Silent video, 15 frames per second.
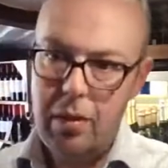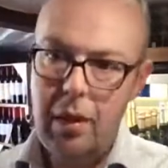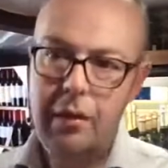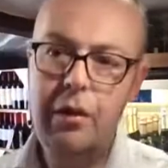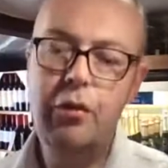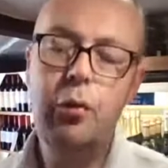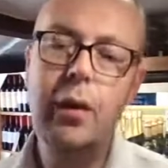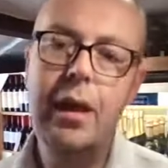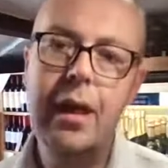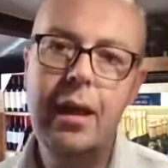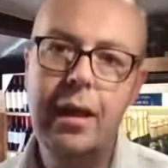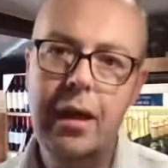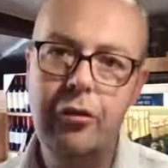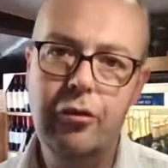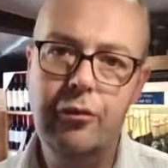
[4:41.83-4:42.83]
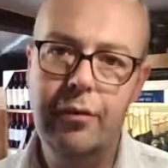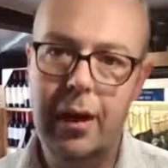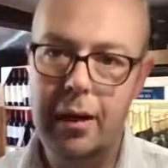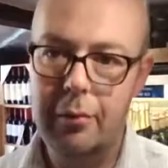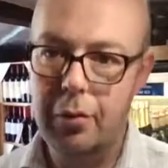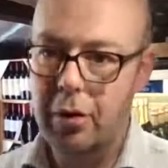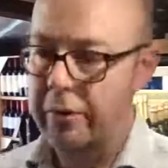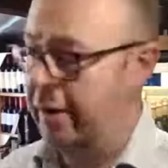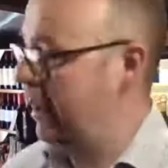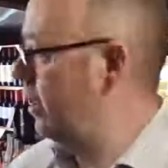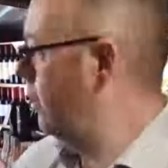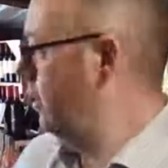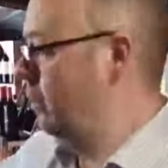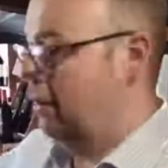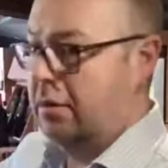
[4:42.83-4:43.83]
This one here, Itchen Valley Brewery,
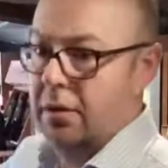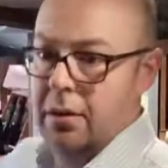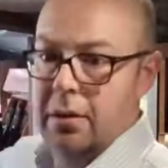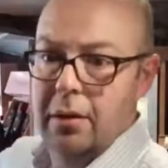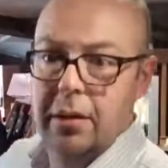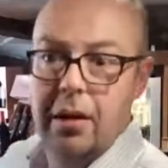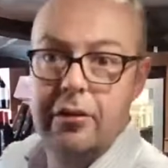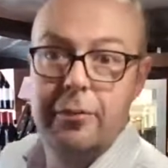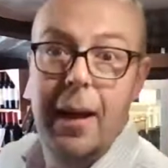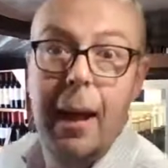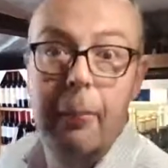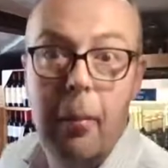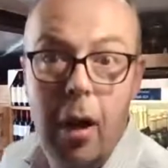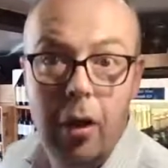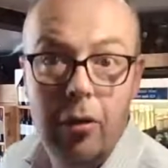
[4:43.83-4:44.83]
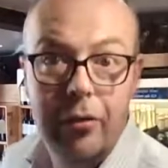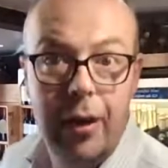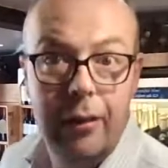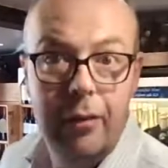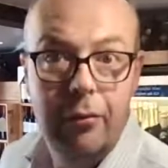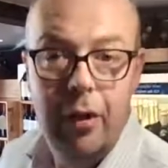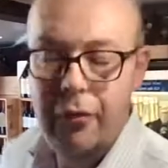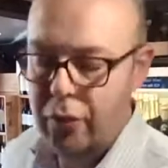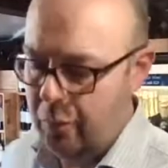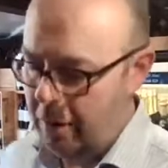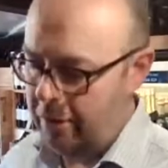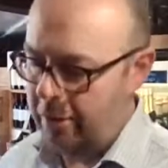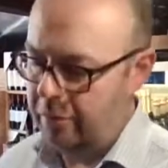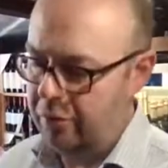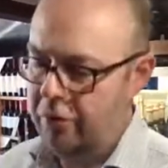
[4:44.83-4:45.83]
is about a mile down the road from where
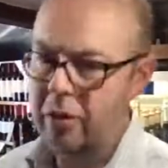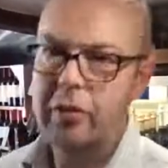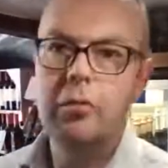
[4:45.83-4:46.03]
I'm stood,